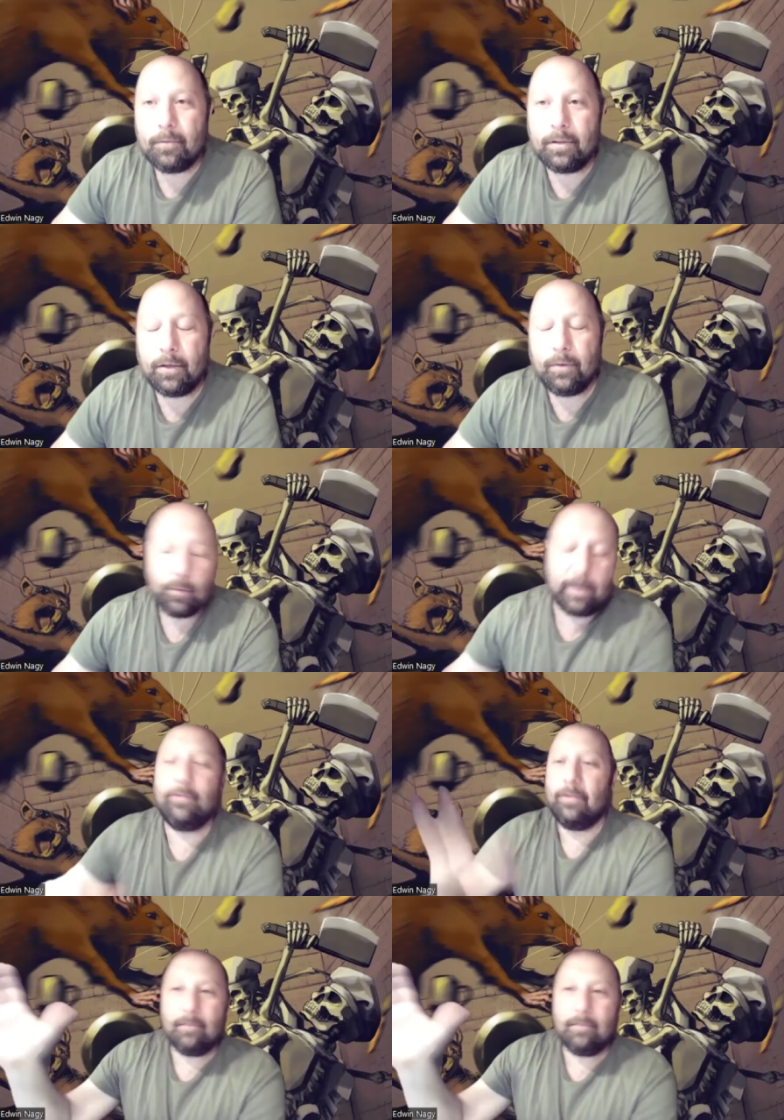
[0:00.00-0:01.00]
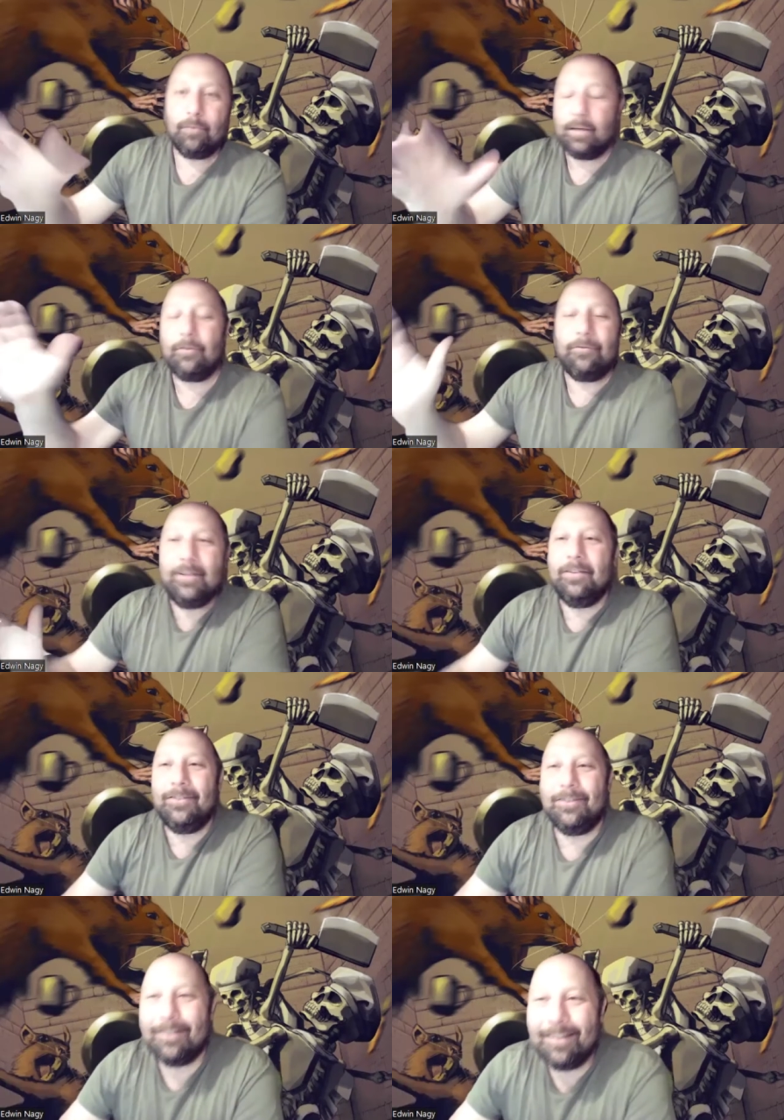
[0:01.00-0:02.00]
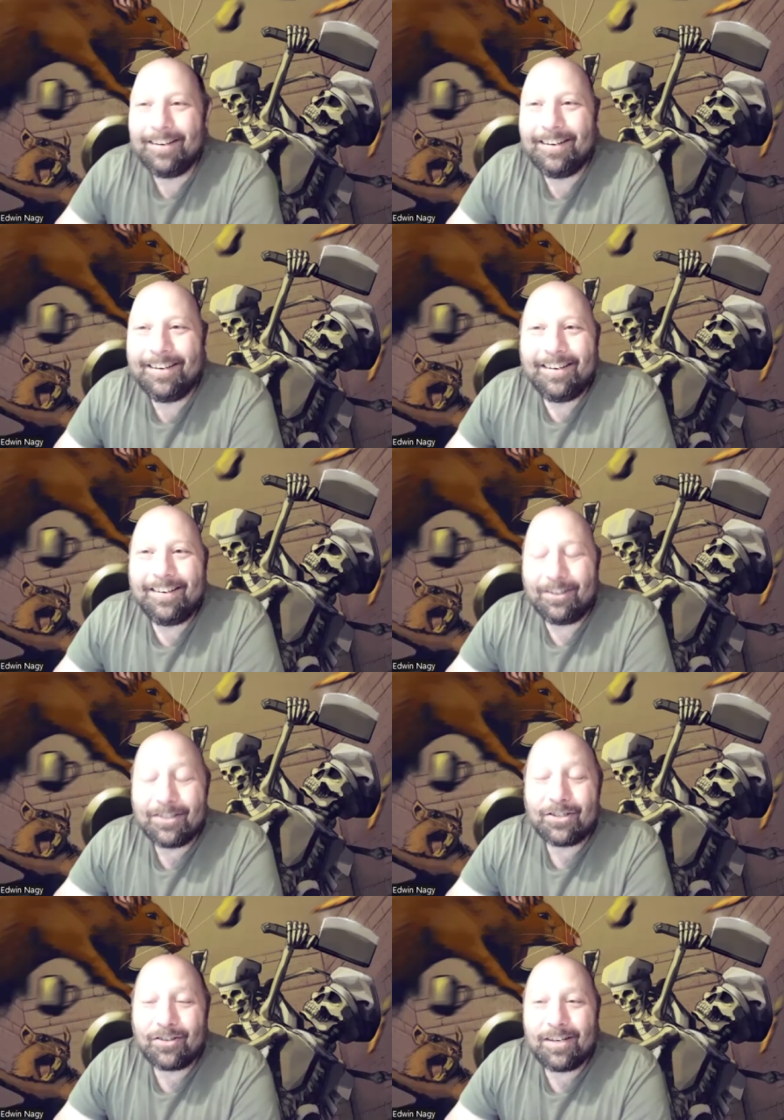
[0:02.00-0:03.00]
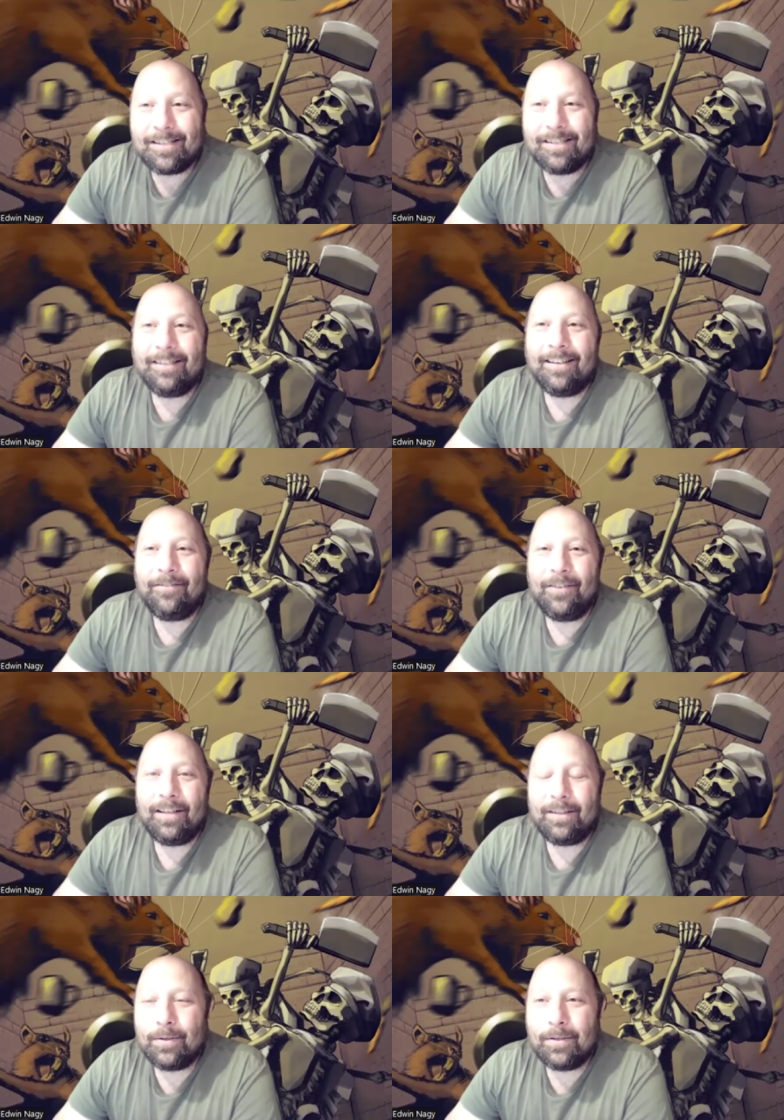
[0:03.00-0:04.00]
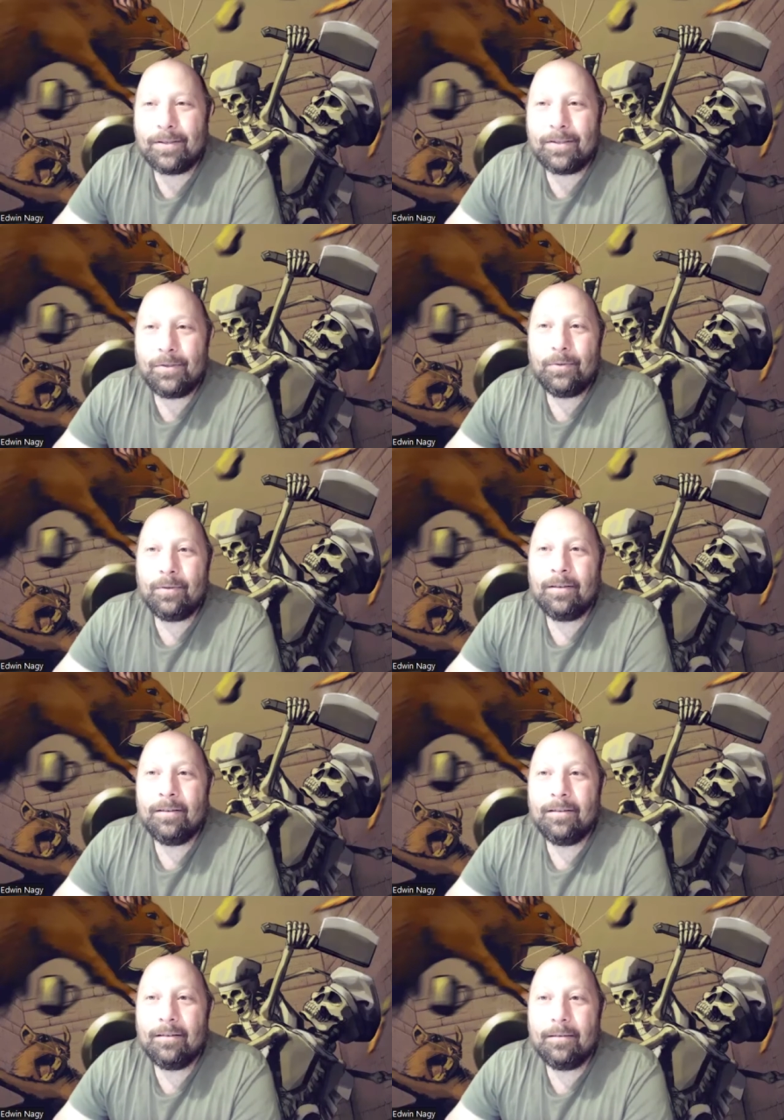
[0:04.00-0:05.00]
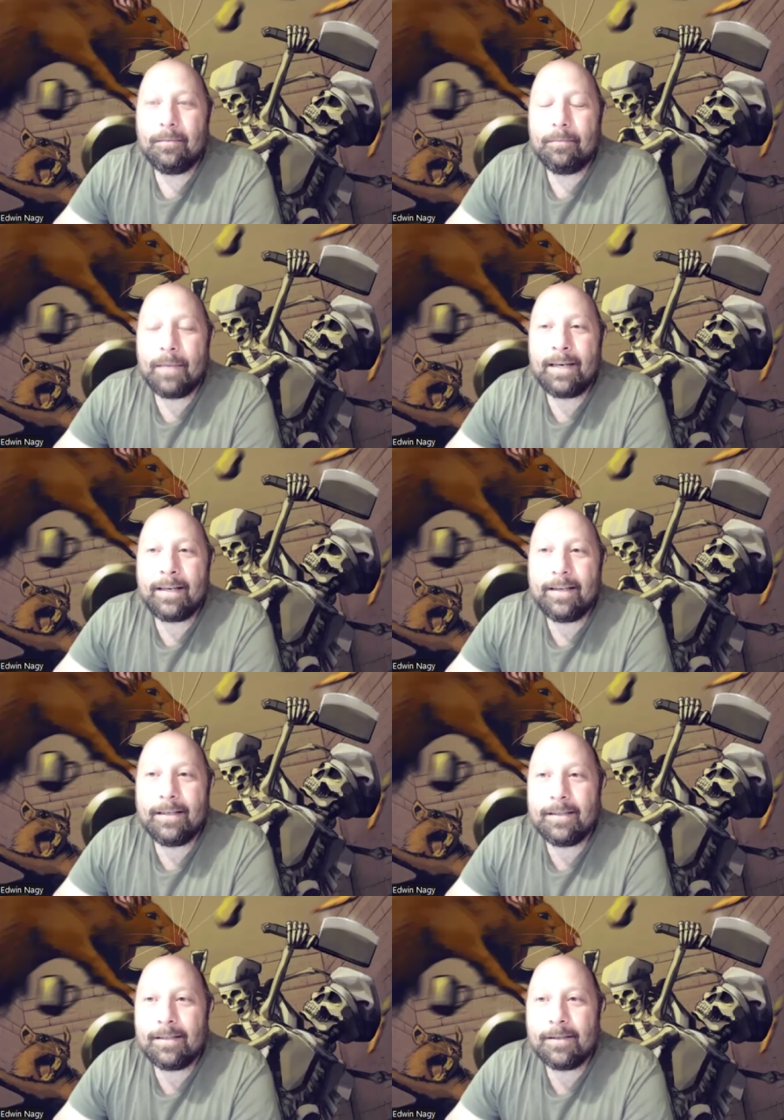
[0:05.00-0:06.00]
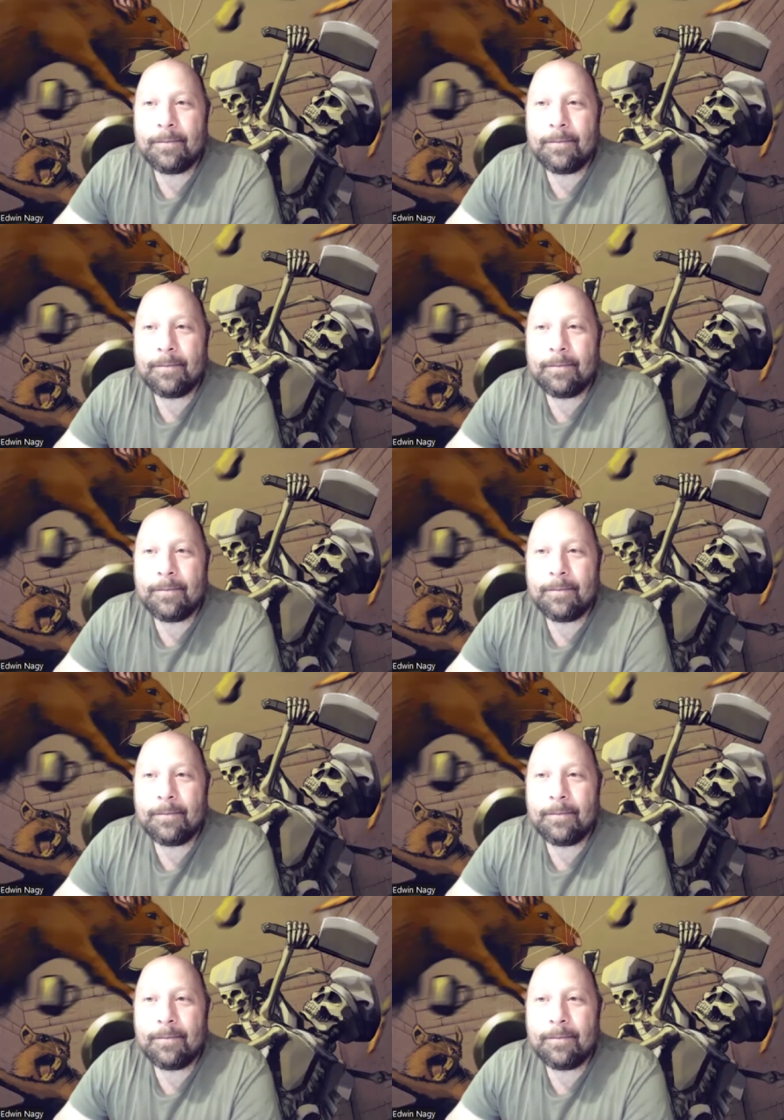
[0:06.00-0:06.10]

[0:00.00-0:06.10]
You know, in whatever whatever field you're you're interested in, I feel like those are the two main keys.